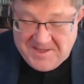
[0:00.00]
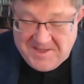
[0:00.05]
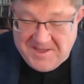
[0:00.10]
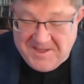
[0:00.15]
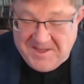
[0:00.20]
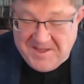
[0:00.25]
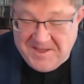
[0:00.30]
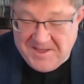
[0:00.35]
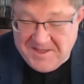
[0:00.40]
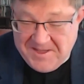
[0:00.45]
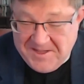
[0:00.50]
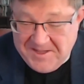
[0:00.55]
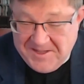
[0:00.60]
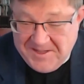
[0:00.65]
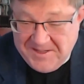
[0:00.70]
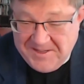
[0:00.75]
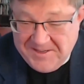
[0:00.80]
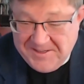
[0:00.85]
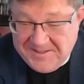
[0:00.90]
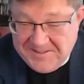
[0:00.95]

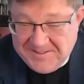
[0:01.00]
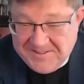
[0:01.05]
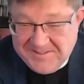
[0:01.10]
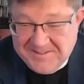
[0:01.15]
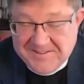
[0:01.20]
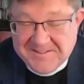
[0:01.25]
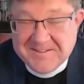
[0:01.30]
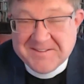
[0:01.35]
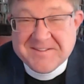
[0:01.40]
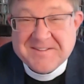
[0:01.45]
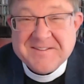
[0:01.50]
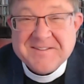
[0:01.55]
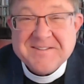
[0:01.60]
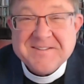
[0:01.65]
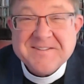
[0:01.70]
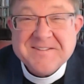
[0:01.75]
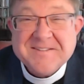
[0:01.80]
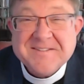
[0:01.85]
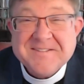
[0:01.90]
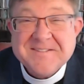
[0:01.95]

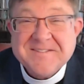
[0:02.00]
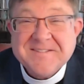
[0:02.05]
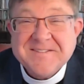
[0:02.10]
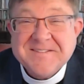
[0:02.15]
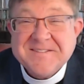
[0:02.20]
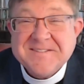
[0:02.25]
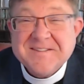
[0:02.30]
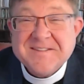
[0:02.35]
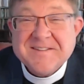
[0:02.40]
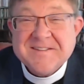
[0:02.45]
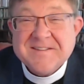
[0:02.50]
(silent)